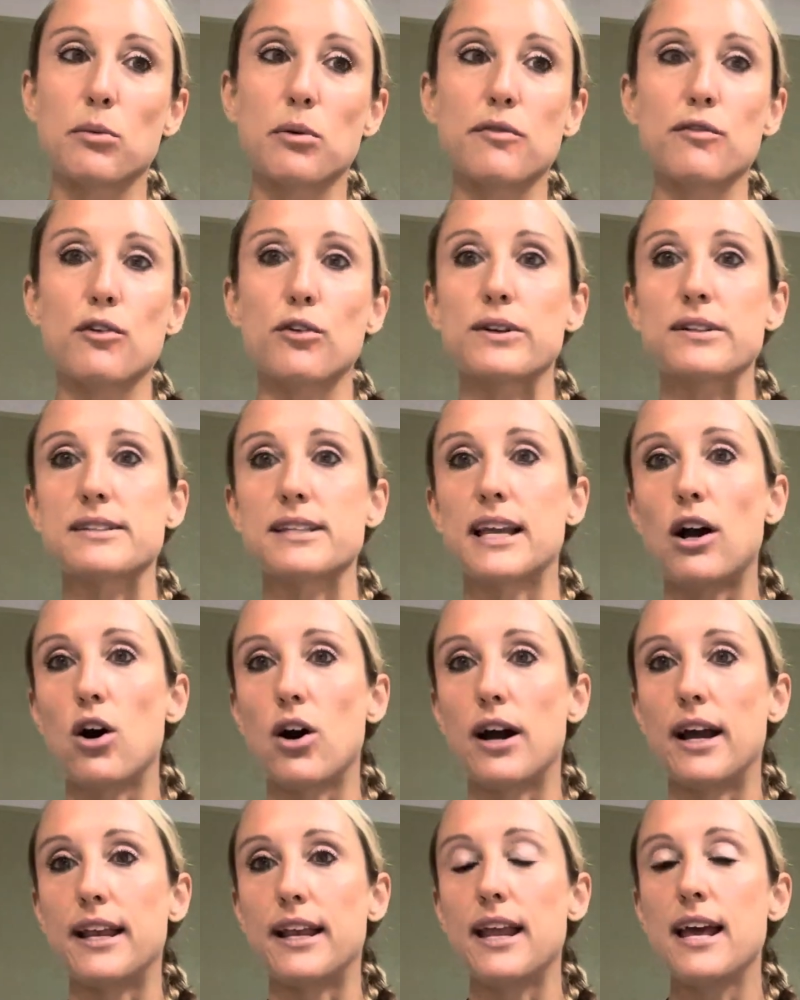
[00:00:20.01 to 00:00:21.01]
We're focusing
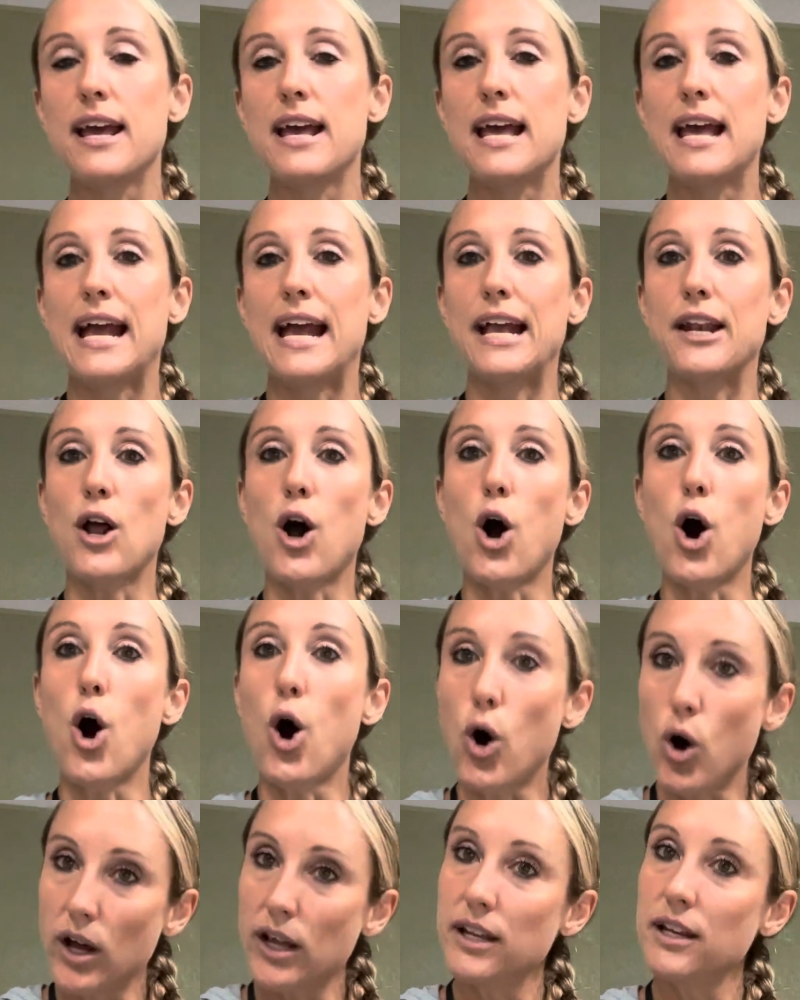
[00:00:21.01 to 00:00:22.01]
on an
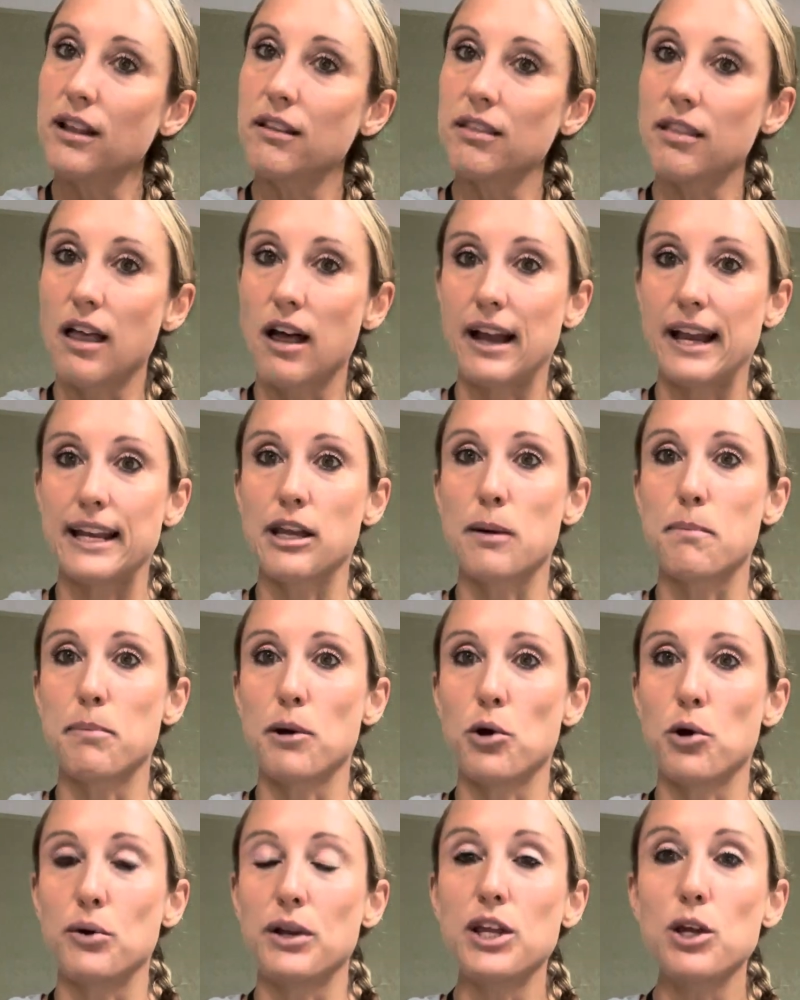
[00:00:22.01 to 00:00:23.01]
online
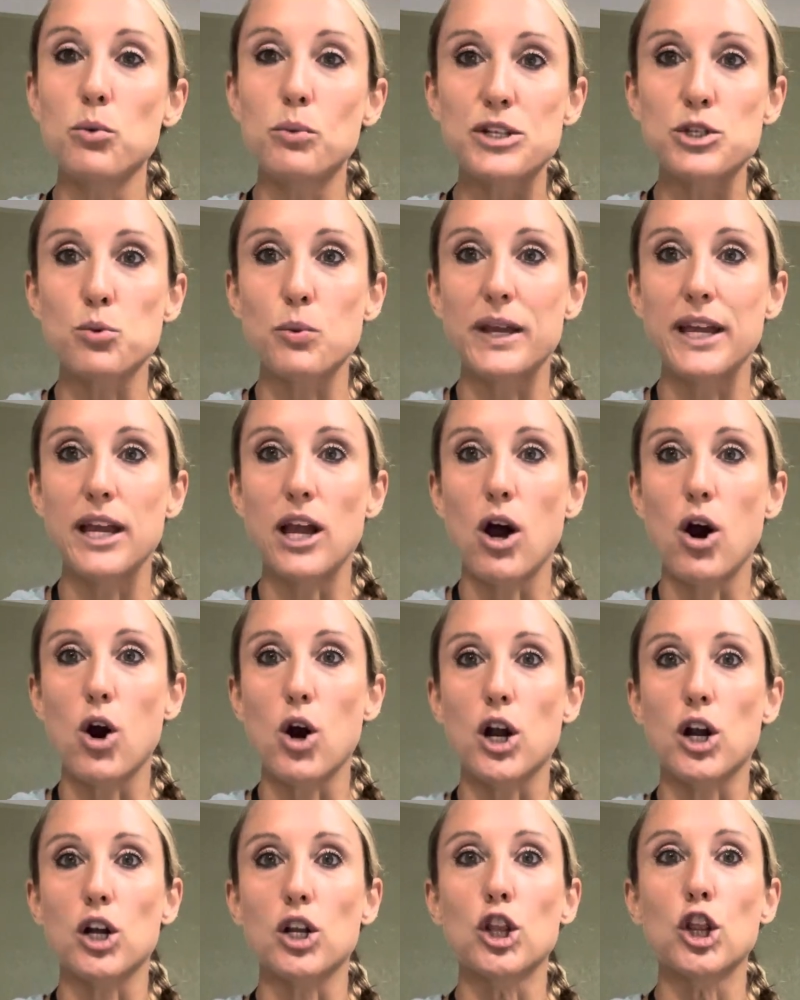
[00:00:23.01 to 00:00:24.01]
component, which we
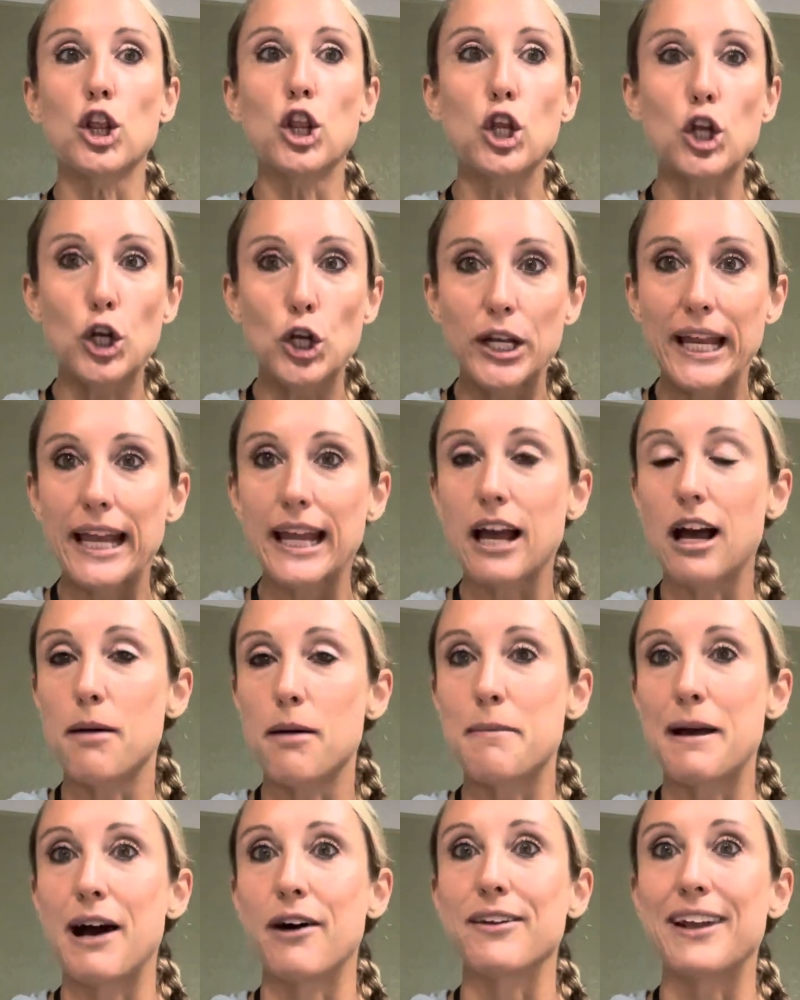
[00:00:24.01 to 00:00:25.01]
are learning
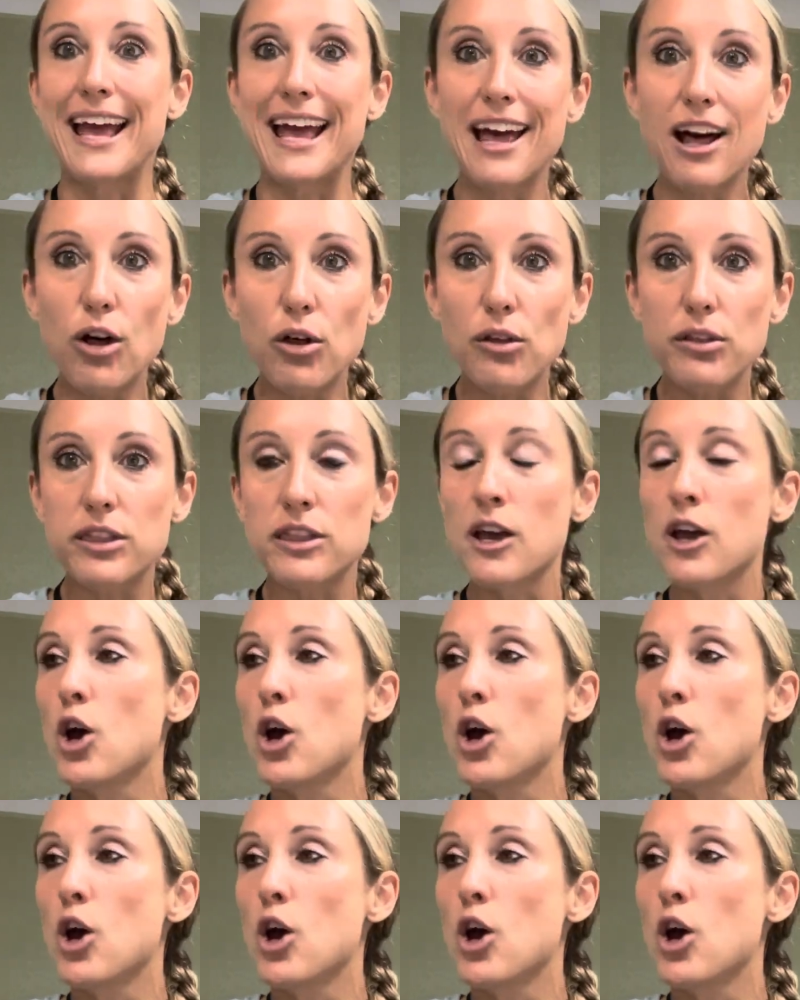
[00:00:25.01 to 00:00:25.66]
about health,